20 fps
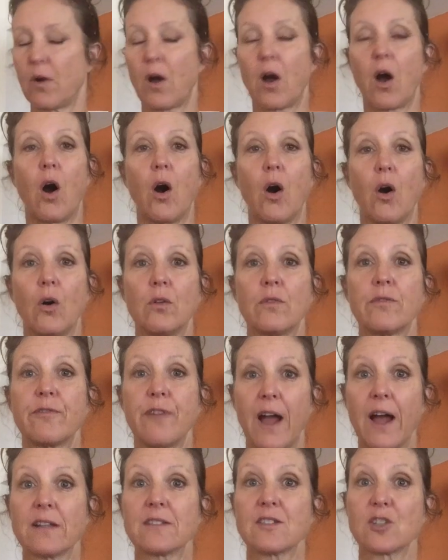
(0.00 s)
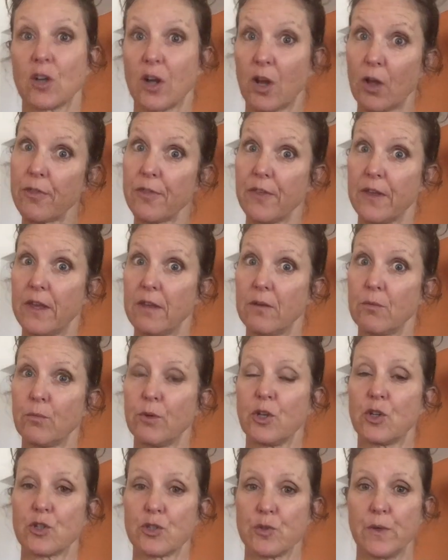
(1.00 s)
all fats are healthy when
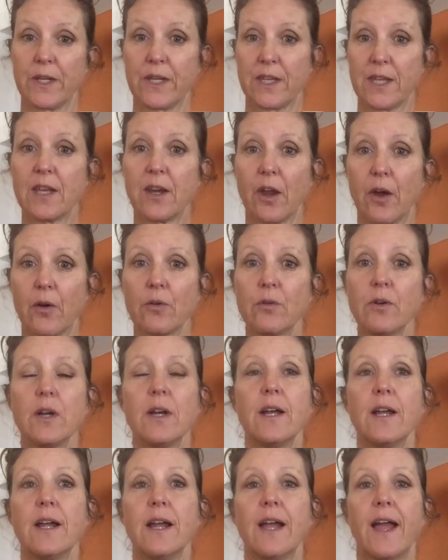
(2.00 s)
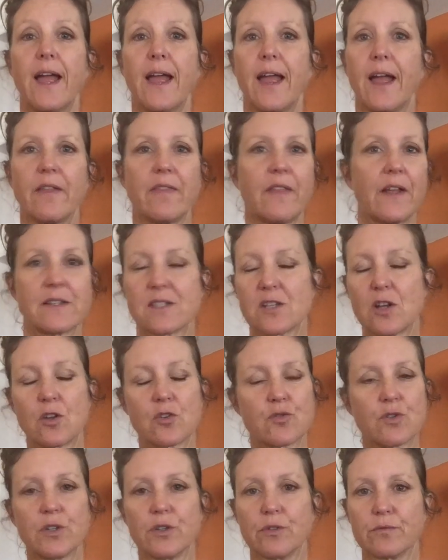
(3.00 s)
you're doing keto, and that's not
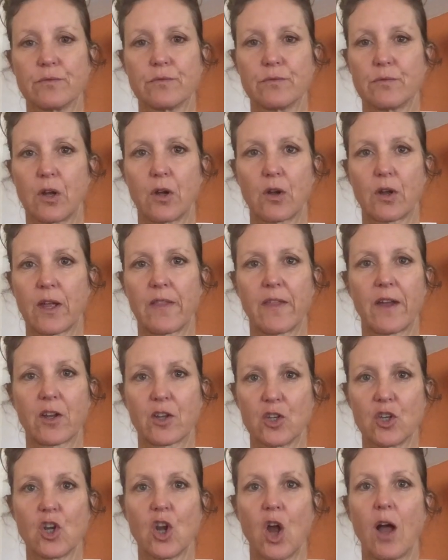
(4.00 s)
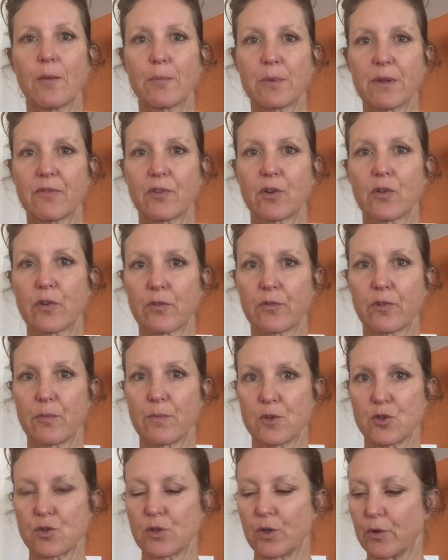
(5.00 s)
true, okay? That could not be further from
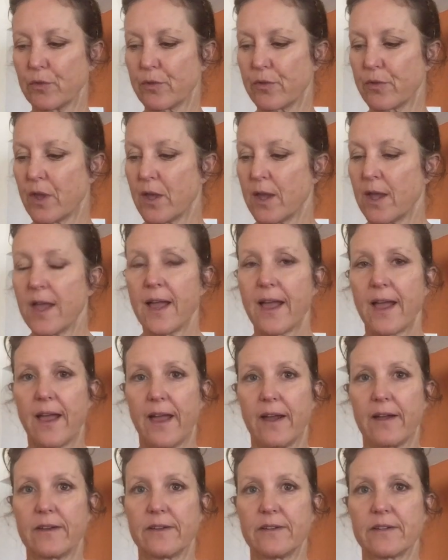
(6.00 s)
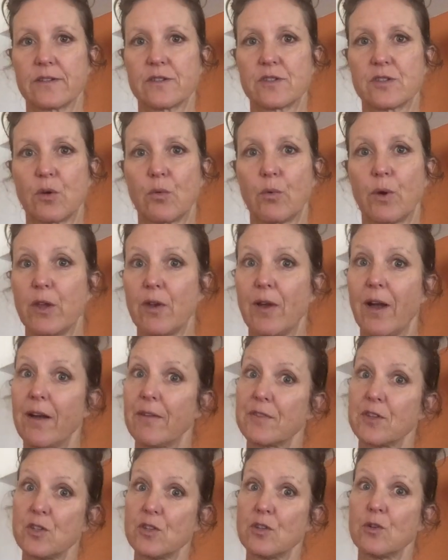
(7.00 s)
the truth. And so what you have
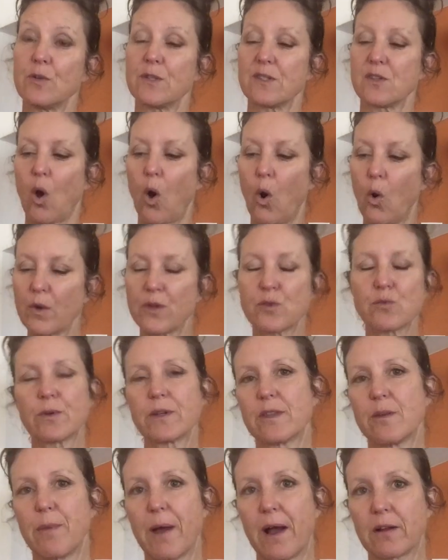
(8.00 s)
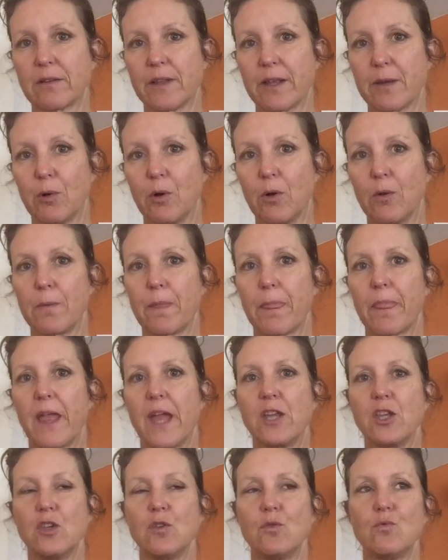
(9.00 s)
to do is always read the back label,
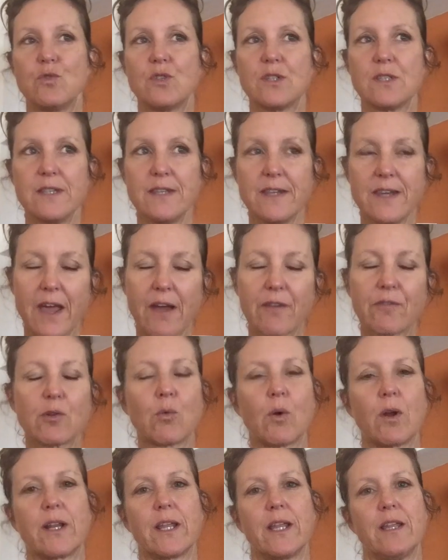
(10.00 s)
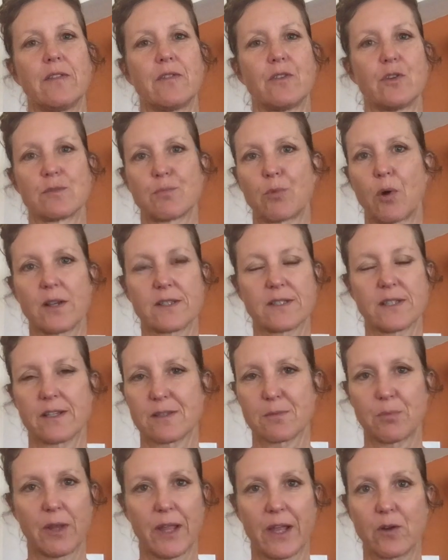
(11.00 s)
and you never want to eat those
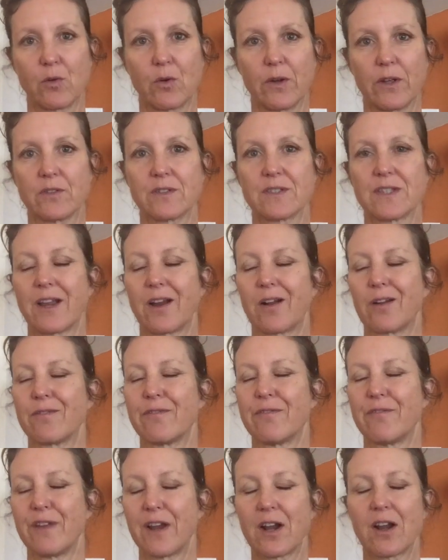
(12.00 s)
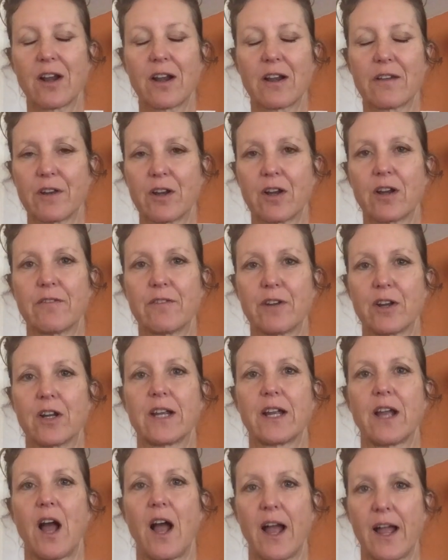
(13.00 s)
processed plant oils. They are very, very,
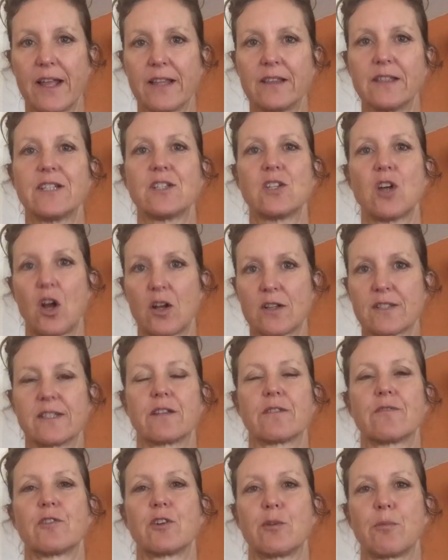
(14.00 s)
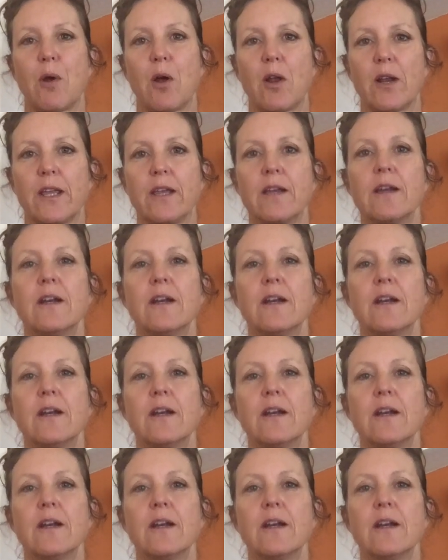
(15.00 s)
very highly toxic for your body.